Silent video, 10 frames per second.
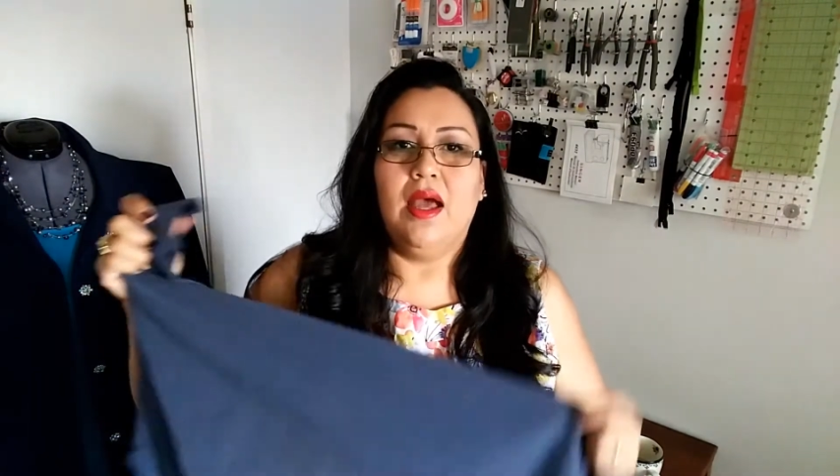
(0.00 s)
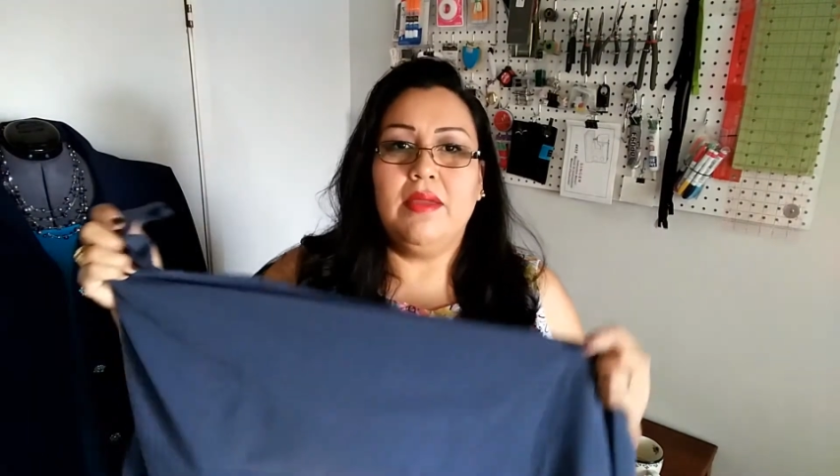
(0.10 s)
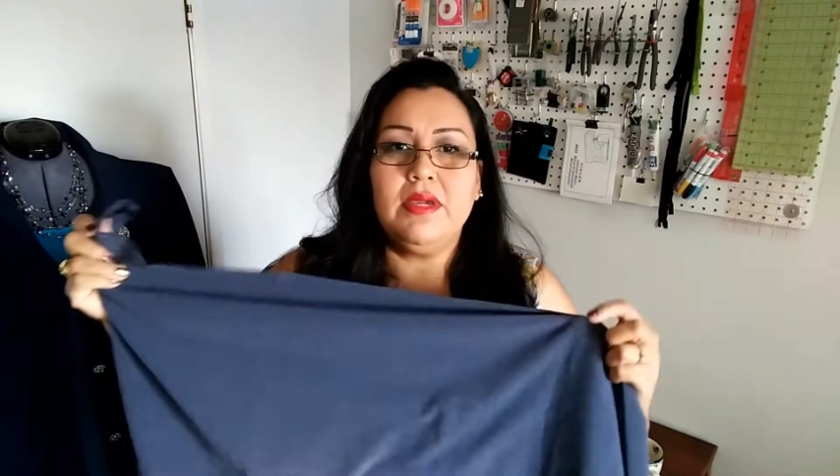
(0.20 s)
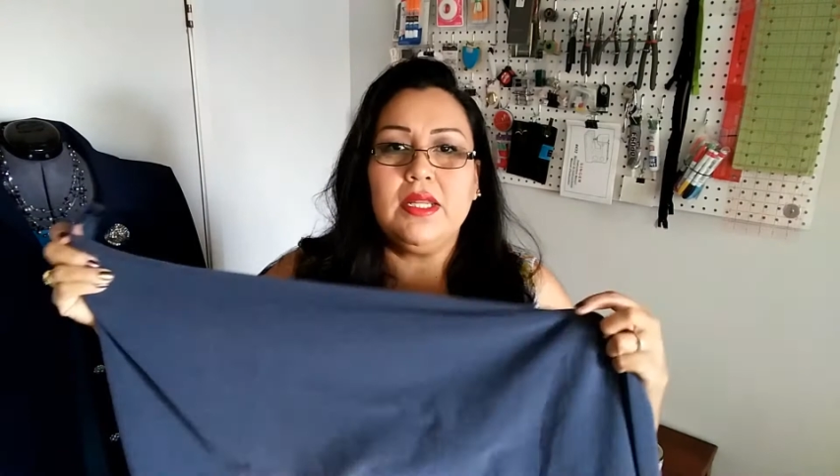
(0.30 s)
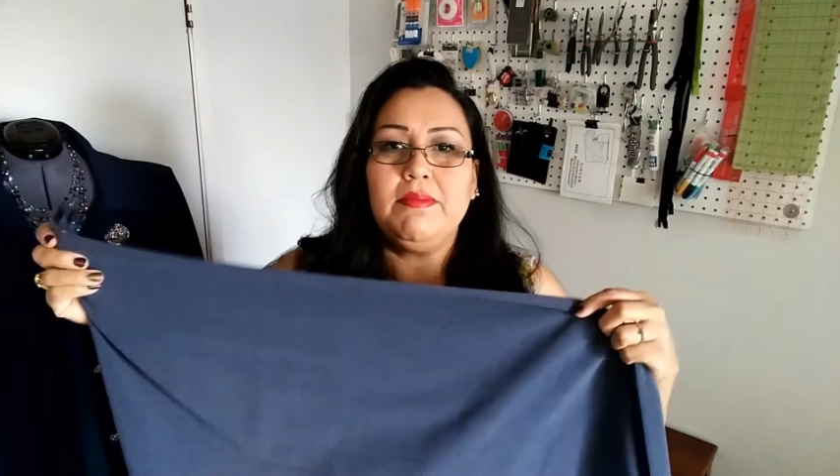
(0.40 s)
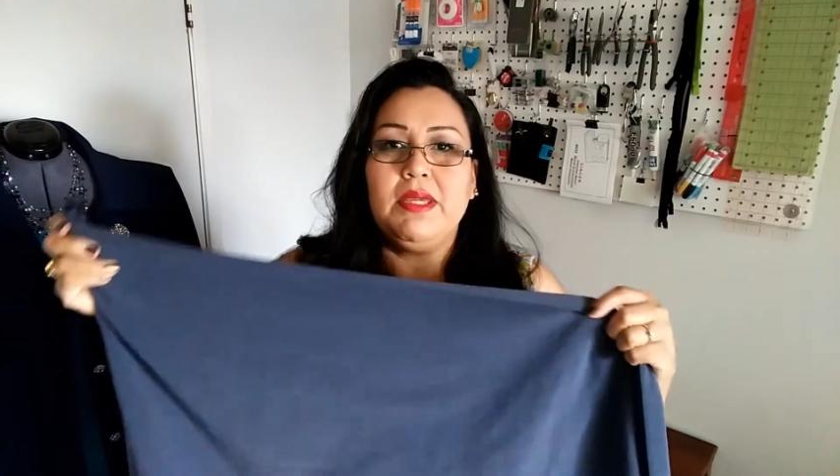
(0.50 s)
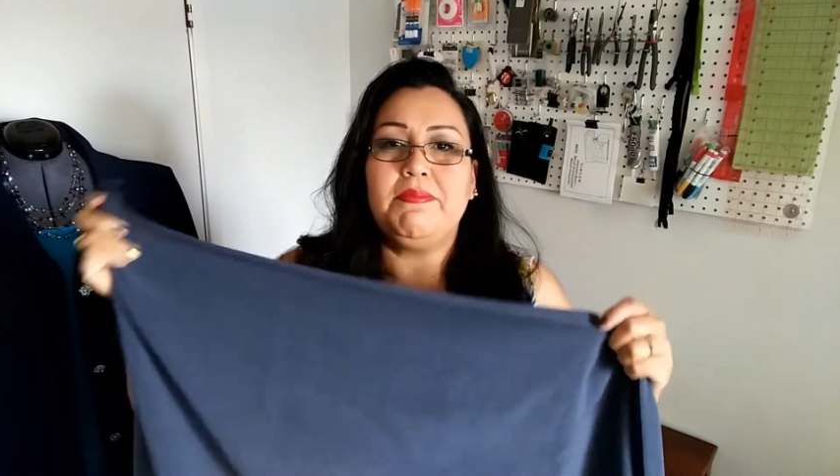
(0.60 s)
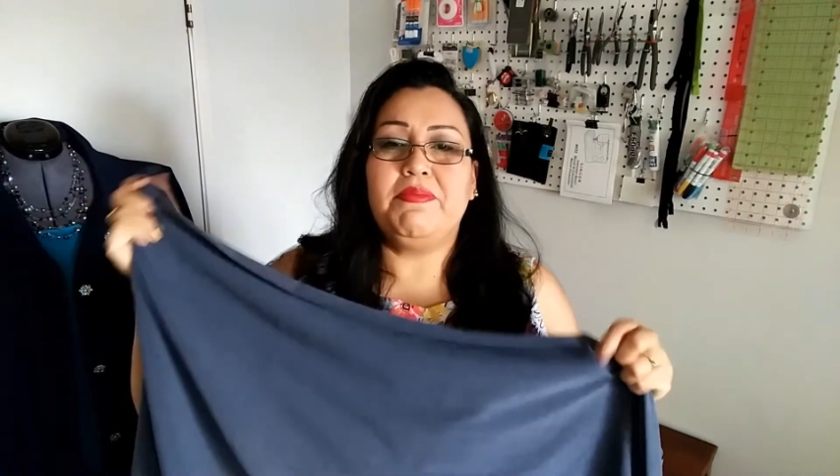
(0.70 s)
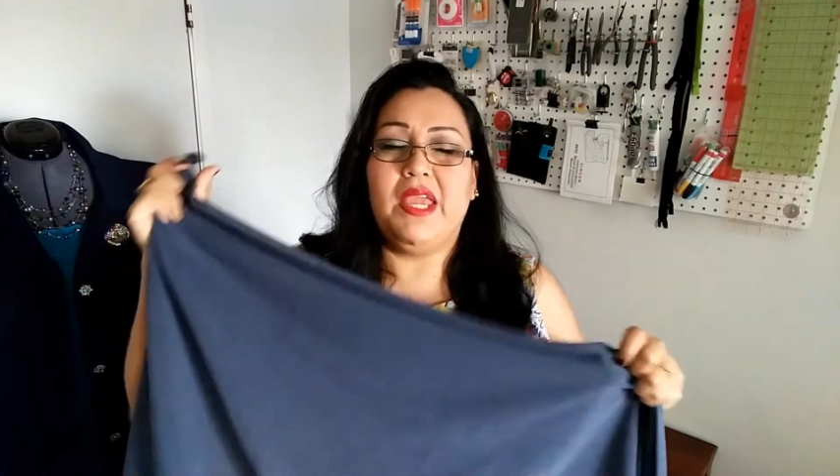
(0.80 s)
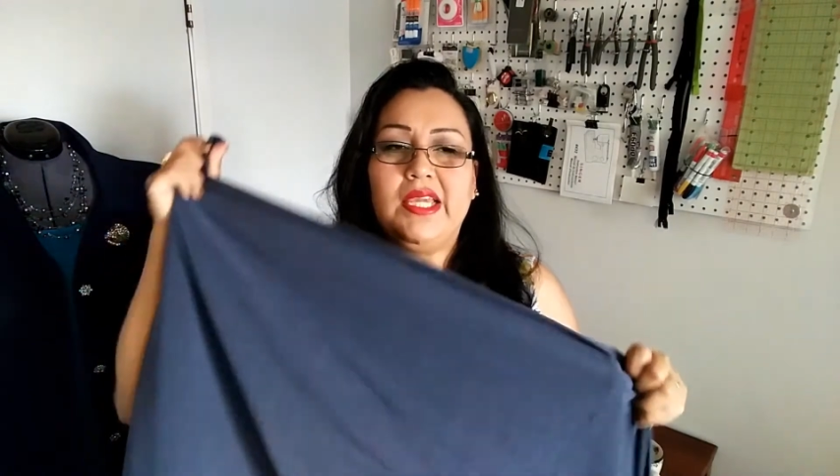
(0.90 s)
I'm going to
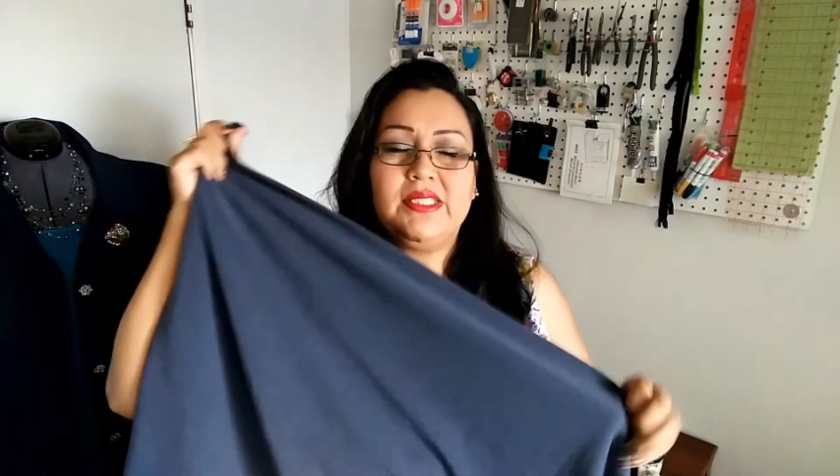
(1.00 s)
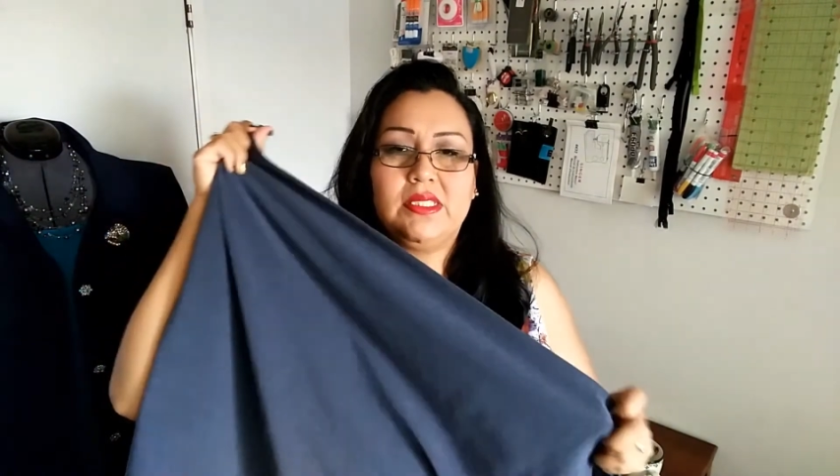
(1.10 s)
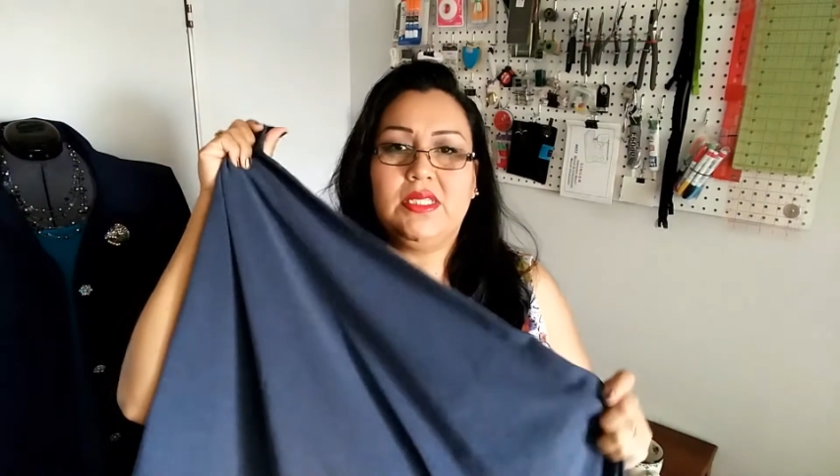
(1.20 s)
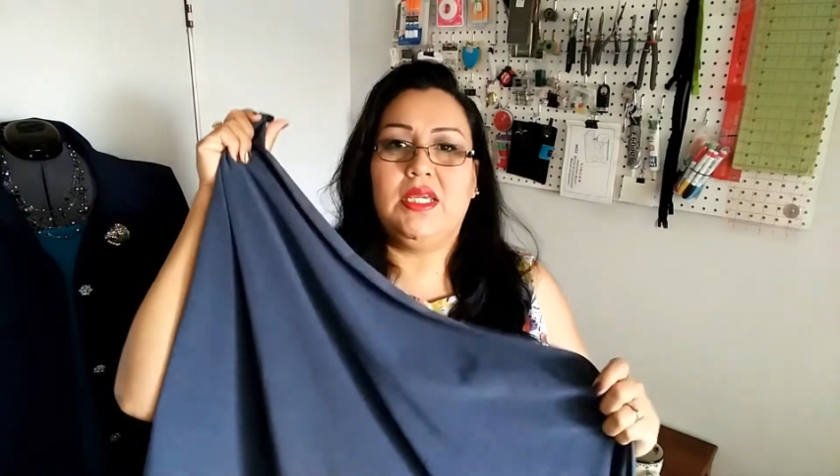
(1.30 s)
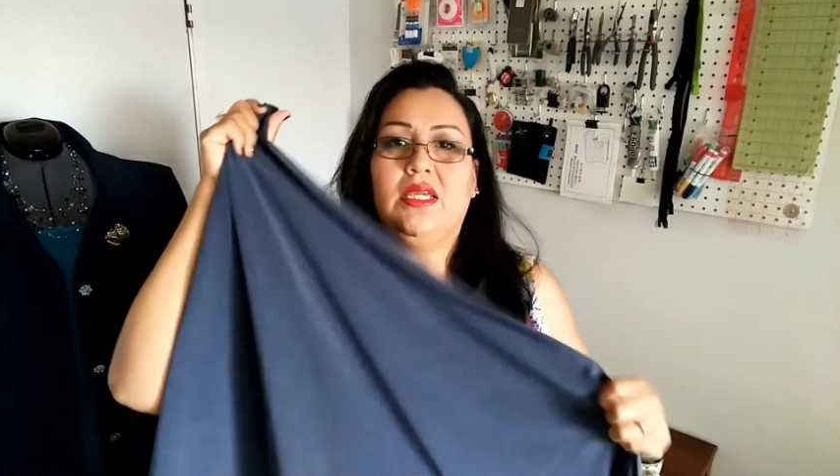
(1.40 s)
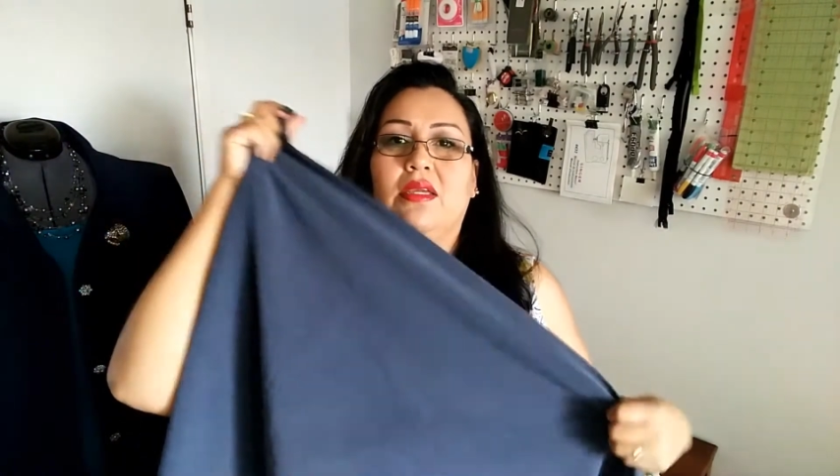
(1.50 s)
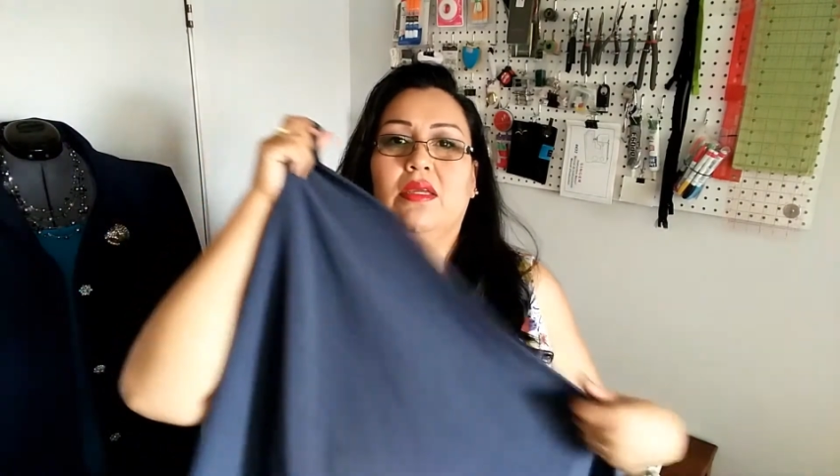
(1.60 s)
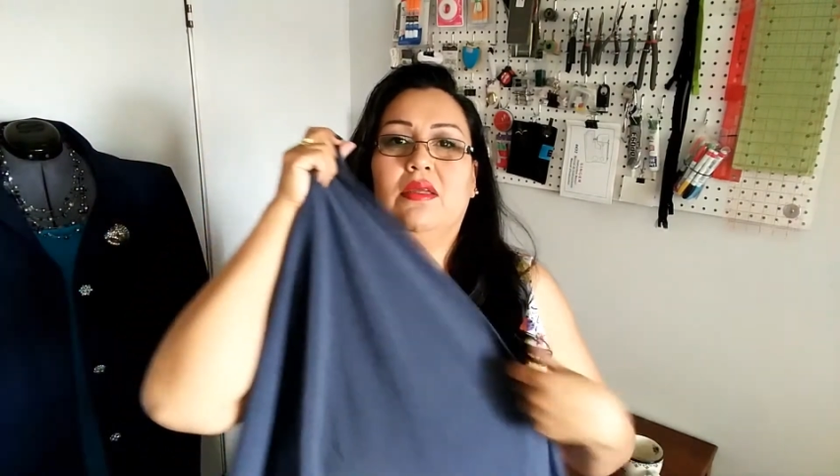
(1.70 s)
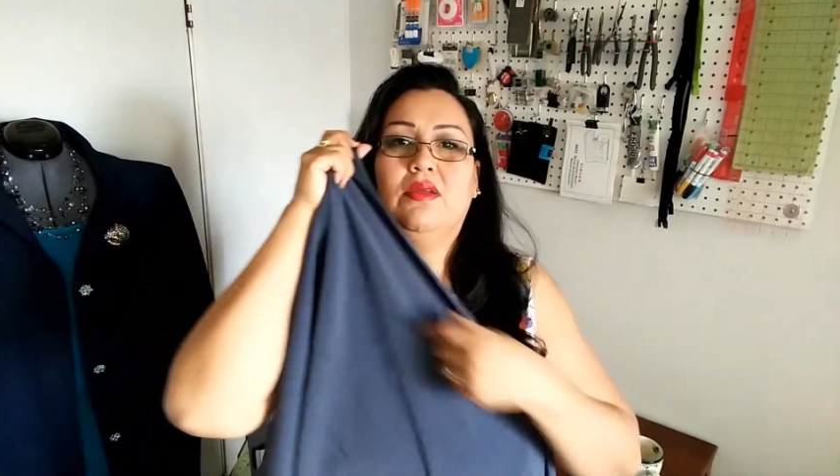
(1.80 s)
be basting